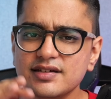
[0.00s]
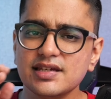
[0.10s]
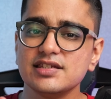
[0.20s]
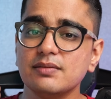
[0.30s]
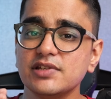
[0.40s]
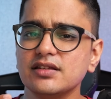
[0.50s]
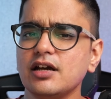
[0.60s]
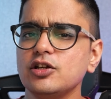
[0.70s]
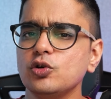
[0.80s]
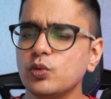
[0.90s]
this is something
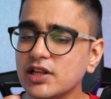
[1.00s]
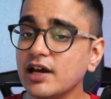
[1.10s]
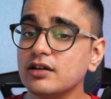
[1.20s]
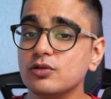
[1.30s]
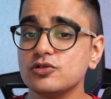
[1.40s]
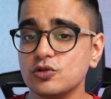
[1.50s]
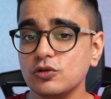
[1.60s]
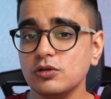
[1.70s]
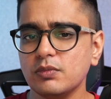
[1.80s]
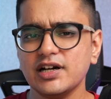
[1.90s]
that you will get used to,
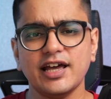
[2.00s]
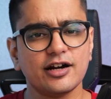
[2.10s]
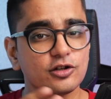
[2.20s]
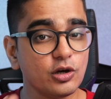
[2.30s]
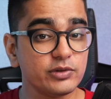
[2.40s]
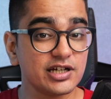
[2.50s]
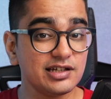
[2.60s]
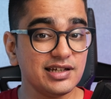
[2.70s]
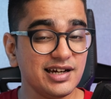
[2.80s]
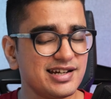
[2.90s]
but
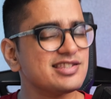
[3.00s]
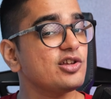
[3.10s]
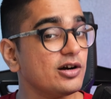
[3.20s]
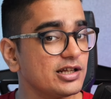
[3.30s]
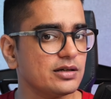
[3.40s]
ergonomically it is not an